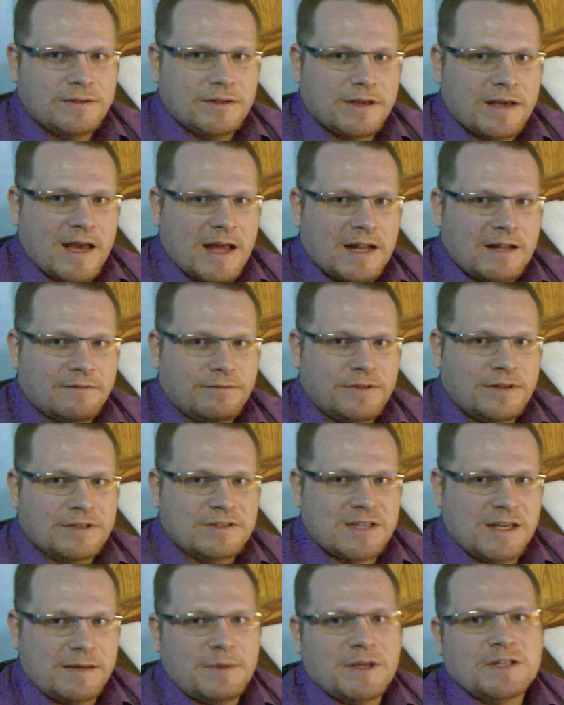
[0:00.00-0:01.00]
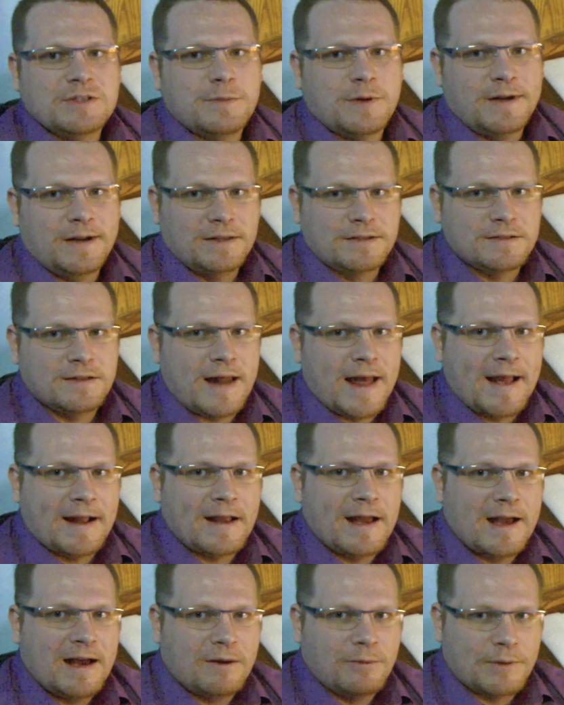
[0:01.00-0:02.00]
kind of the same experience that I
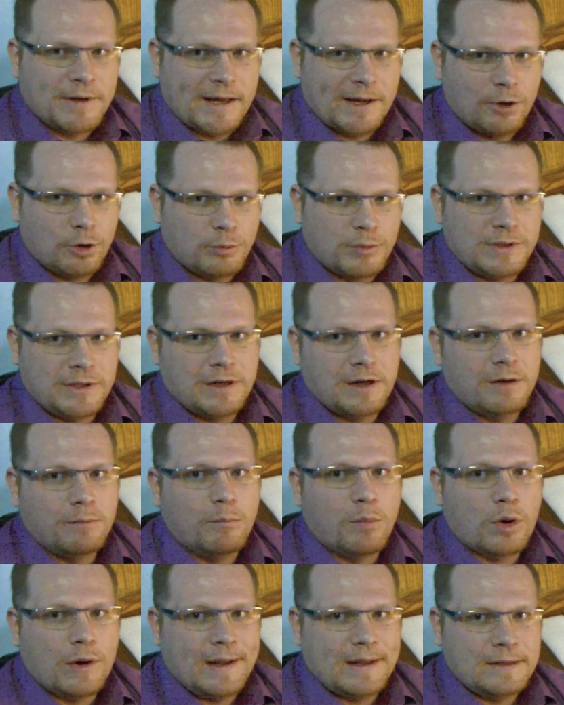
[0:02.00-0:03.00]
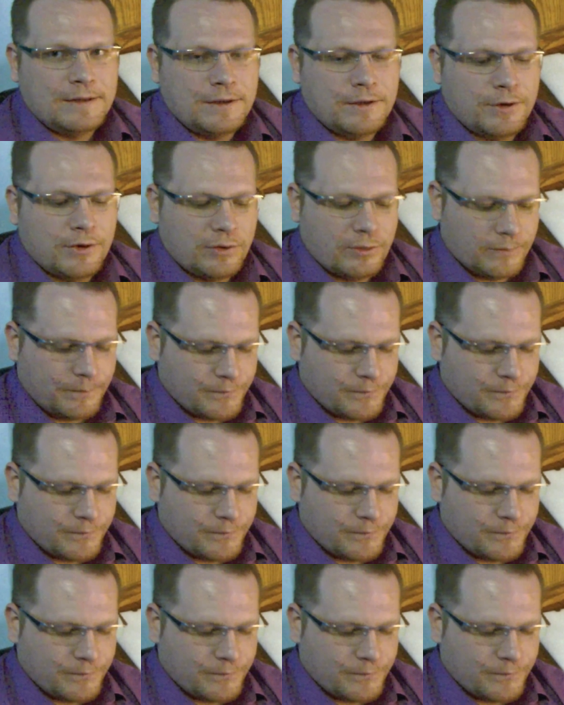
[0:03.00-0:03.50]
got when I opened it up brand new,